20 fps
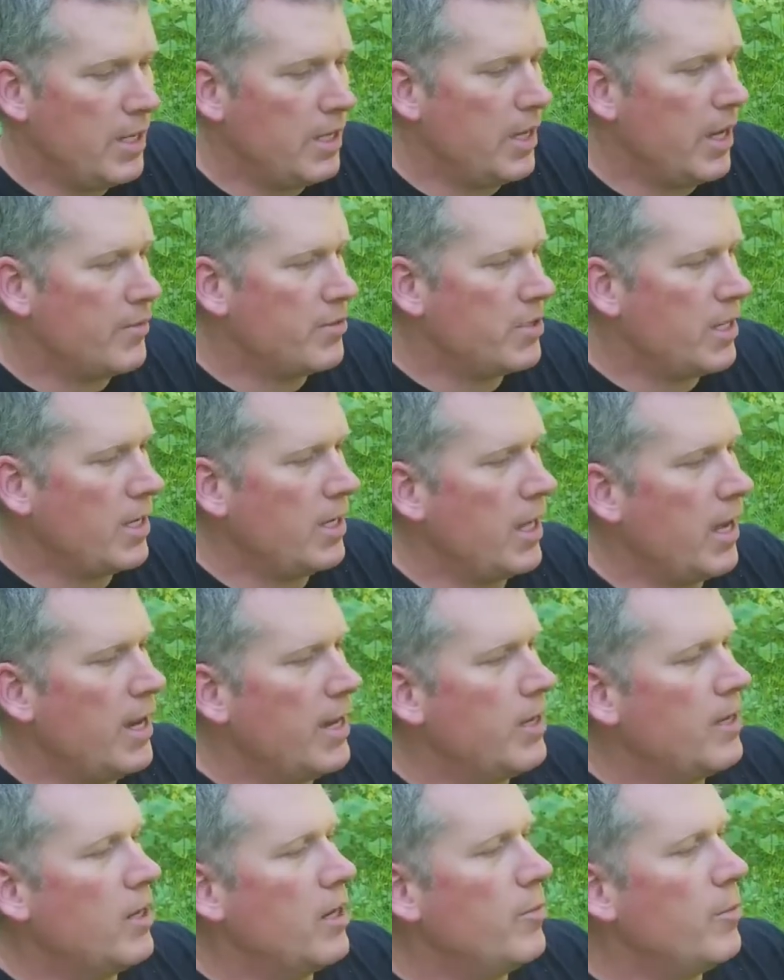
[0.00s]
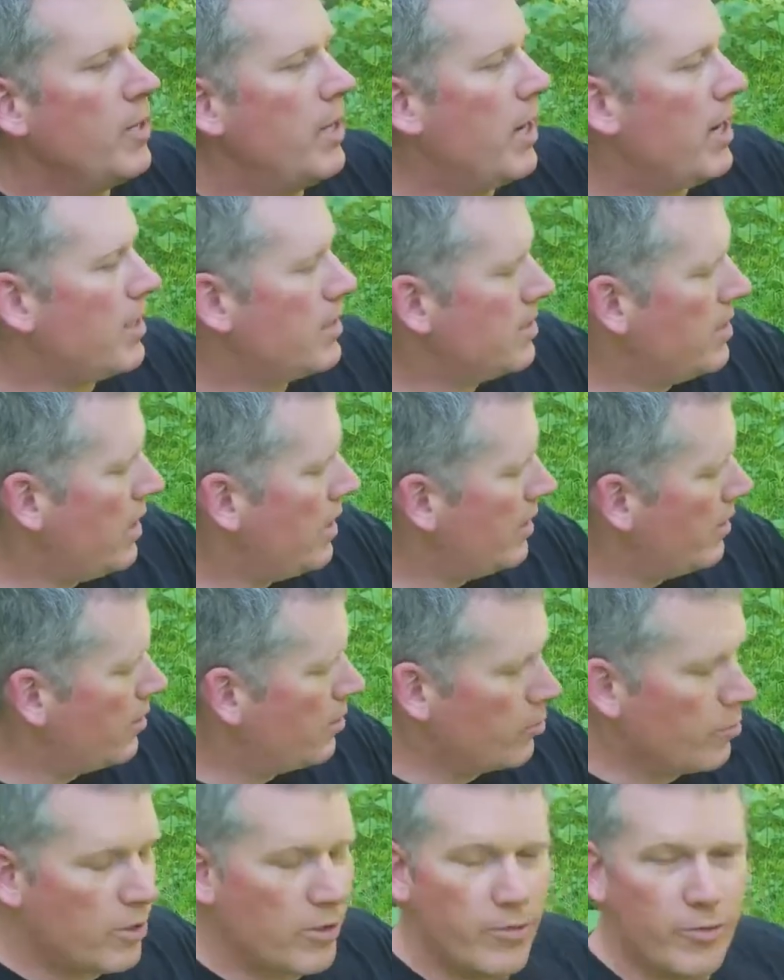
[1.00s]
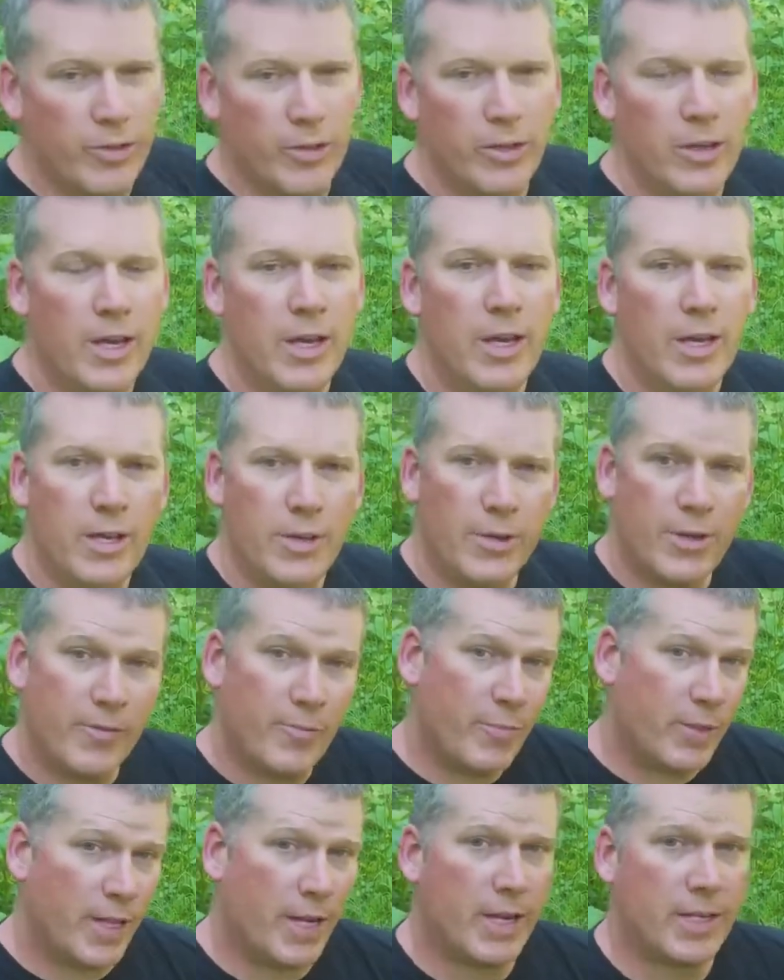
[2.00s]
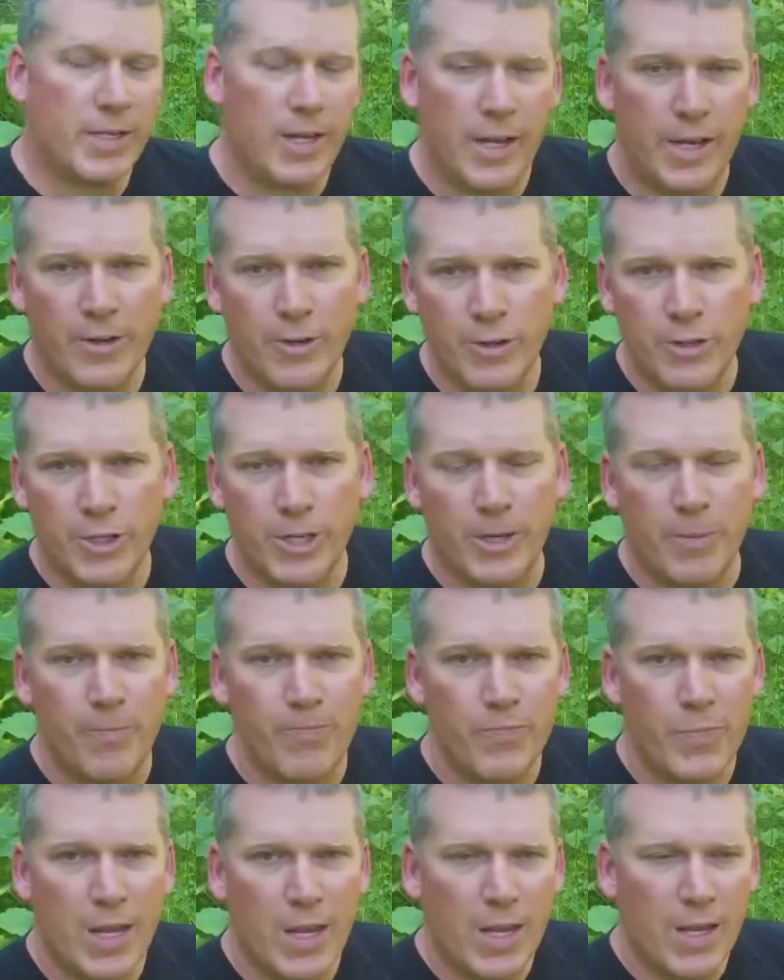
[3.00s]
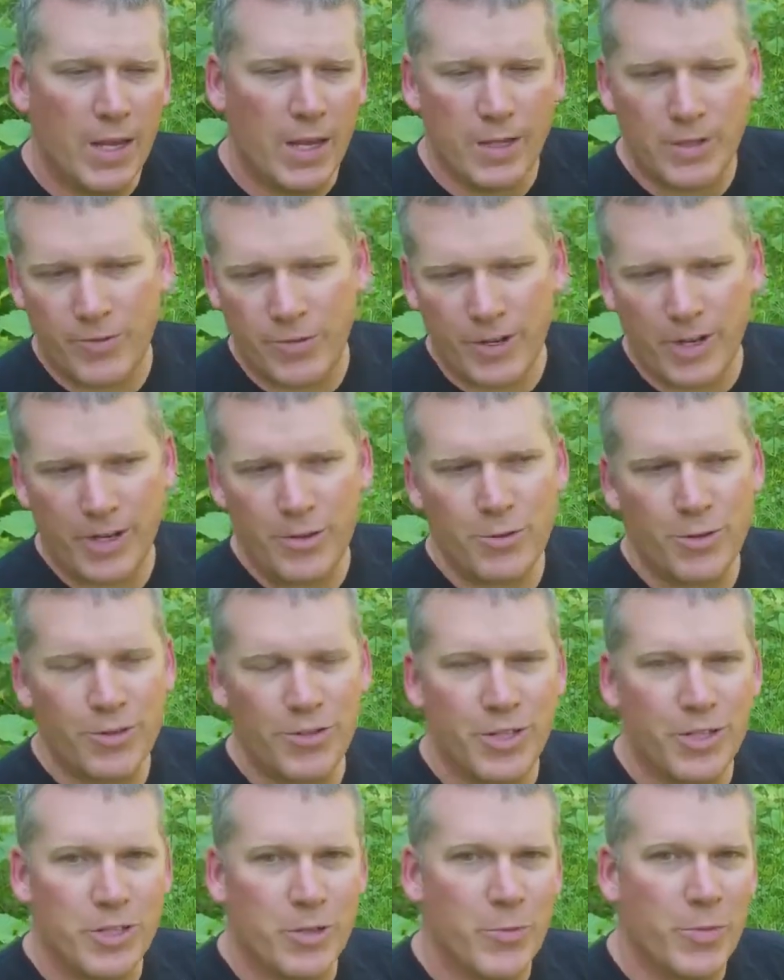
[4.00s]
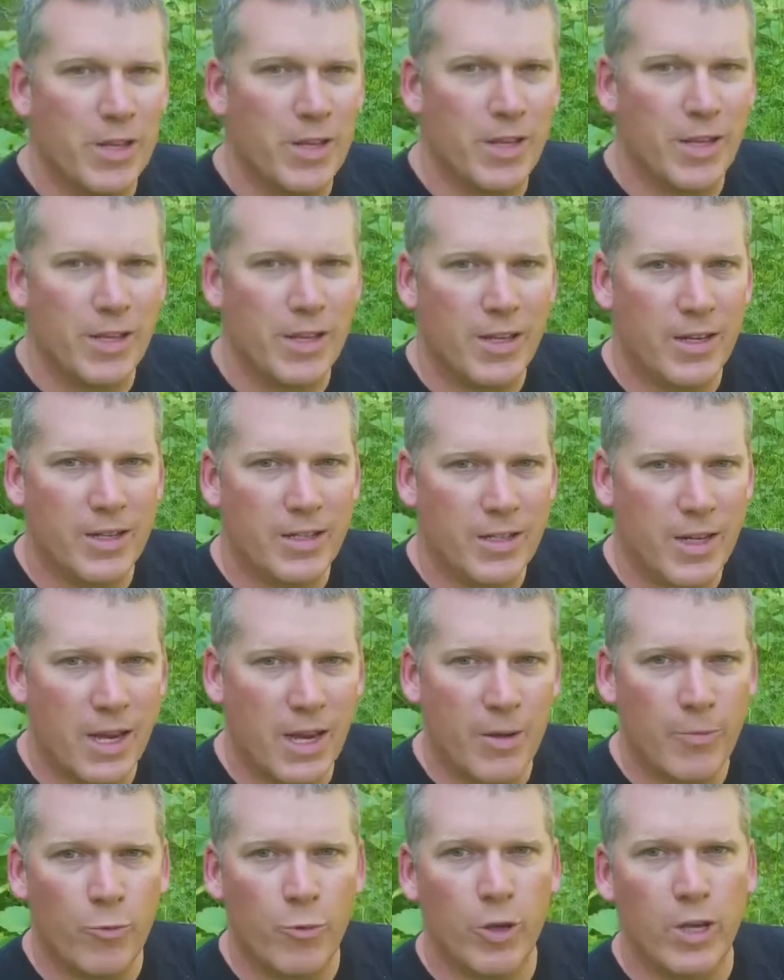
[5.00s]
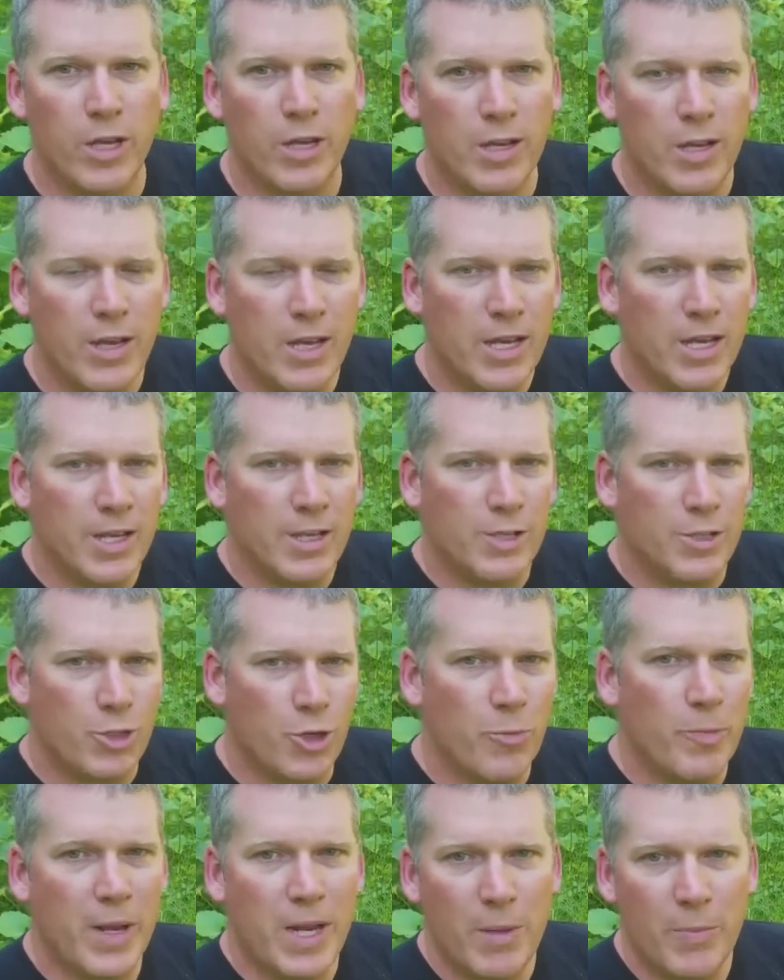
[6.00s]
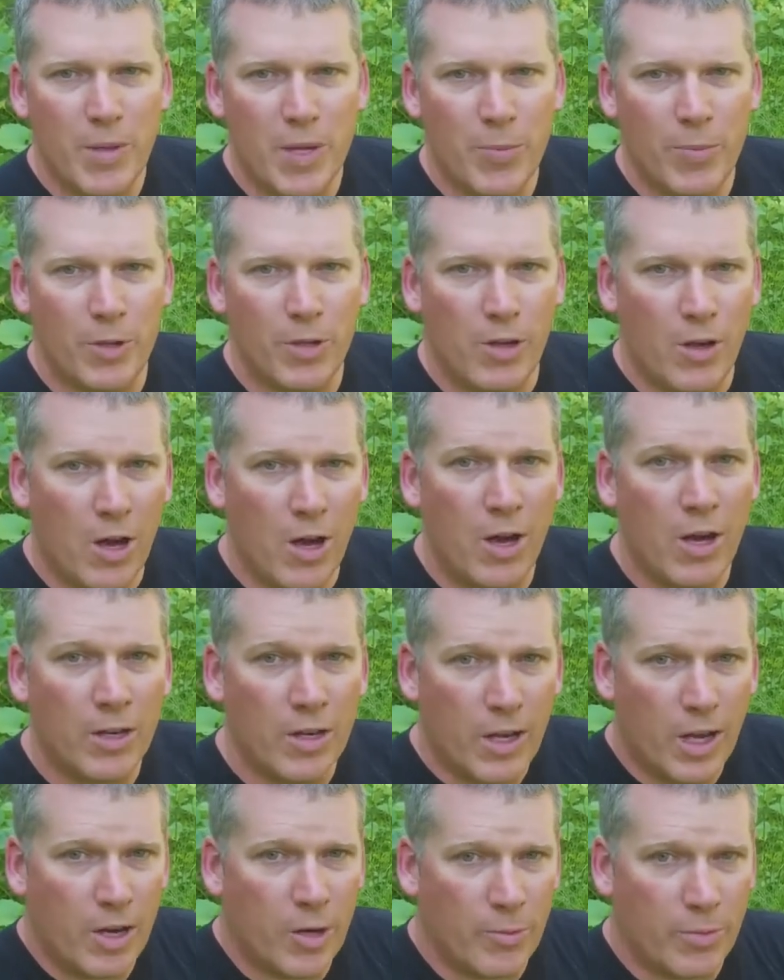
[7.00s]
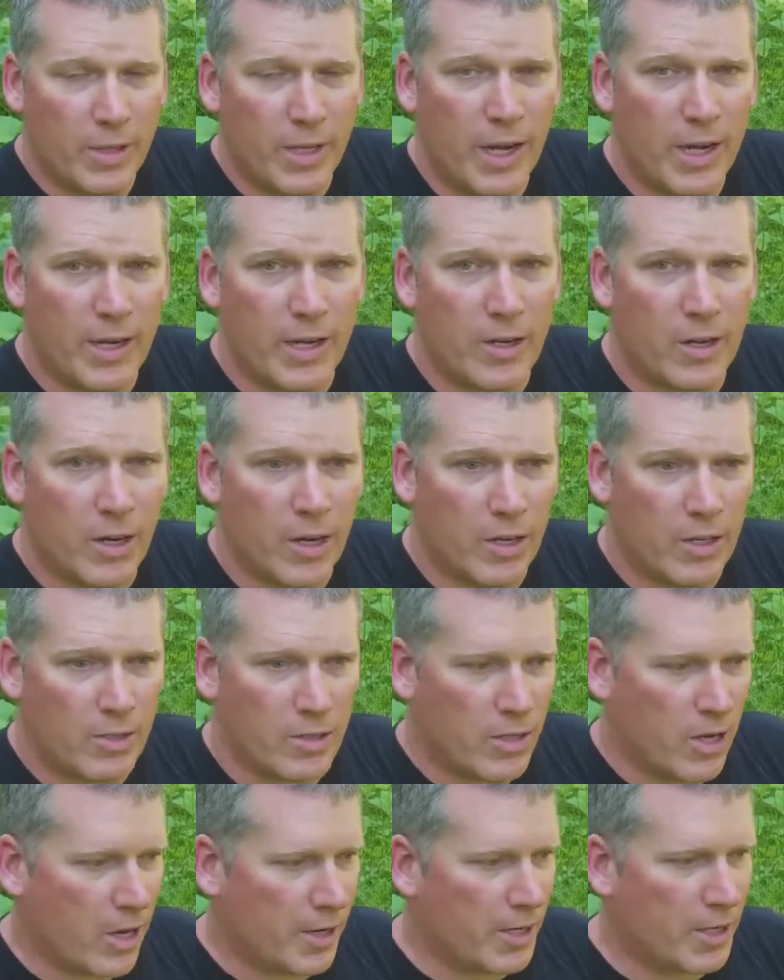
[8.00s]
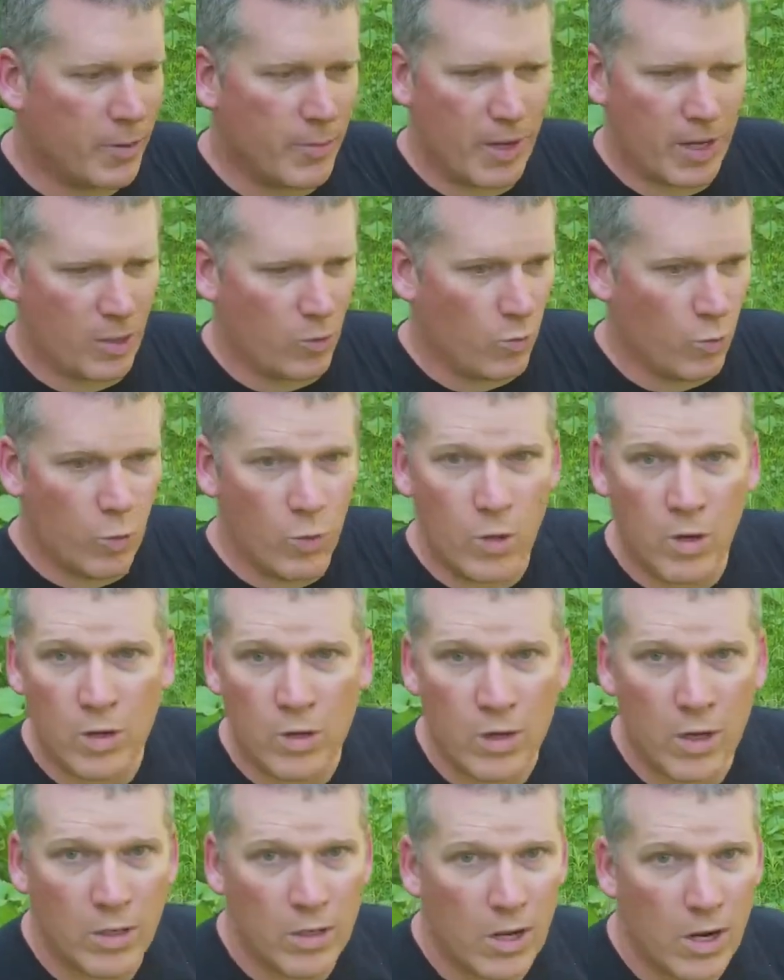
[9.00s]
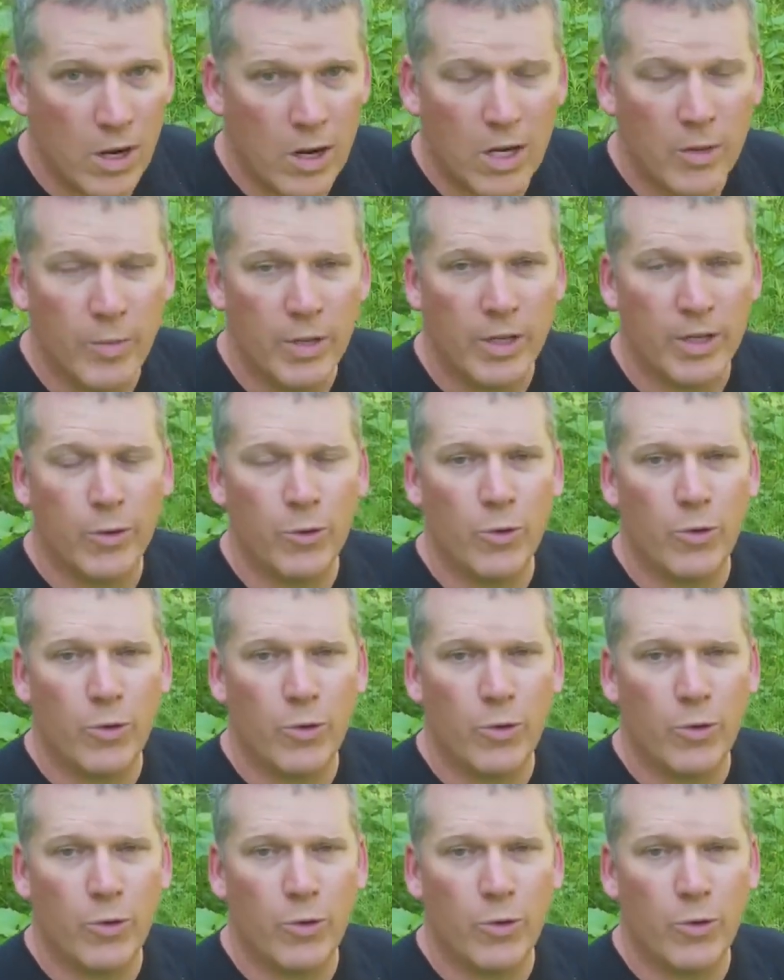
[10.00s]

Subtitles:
You have sunlight, carbon dioxide, and chlorophyll, you have plant energy. And it's very interesting to me that in a time when so many people on our planet are talking about a war on carbon,